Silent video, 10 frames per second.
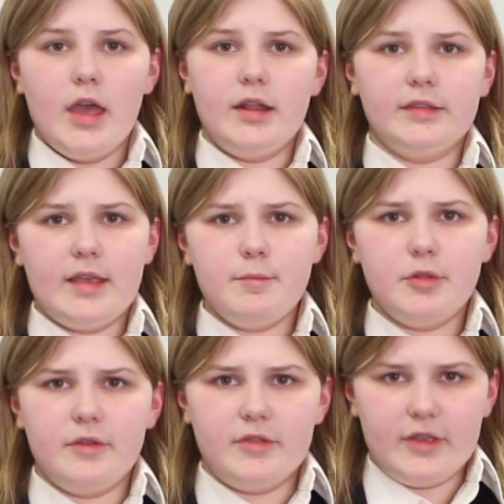An
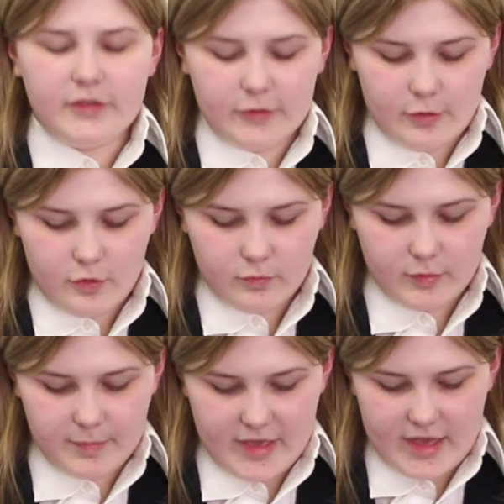example of this
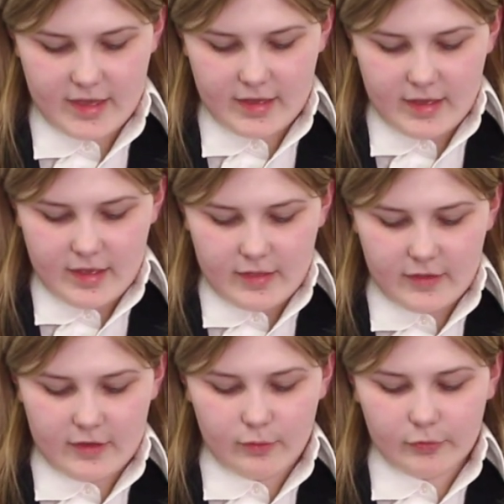would be
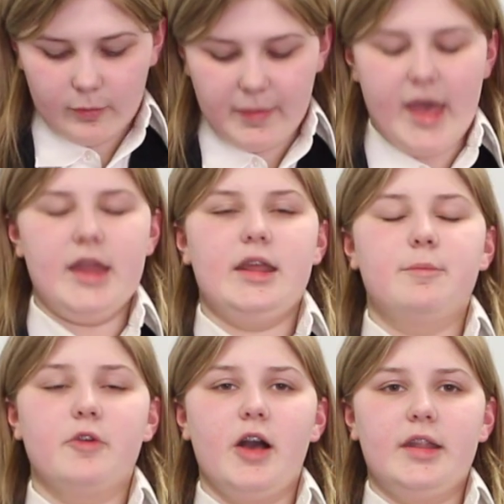the user buying a
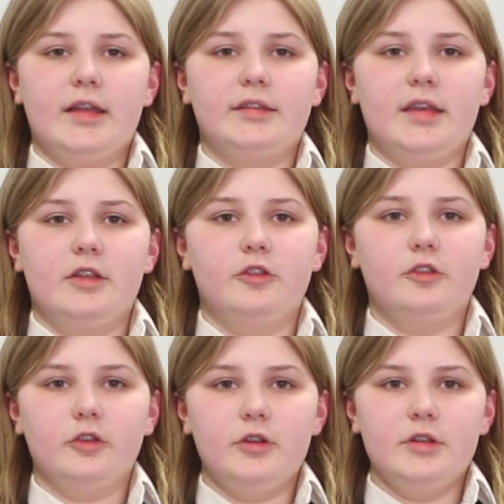product in a
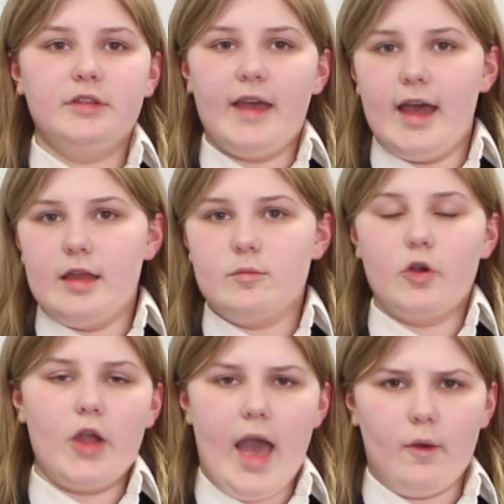certain time
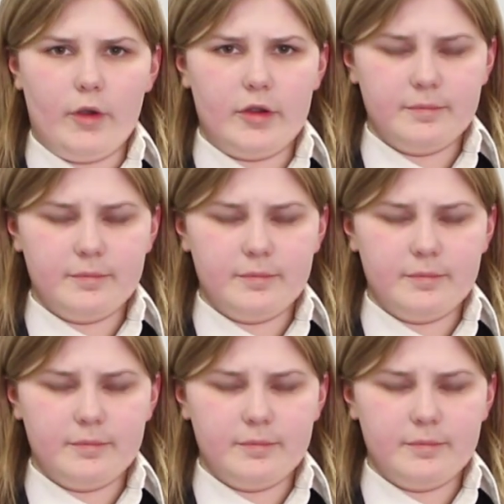or hour.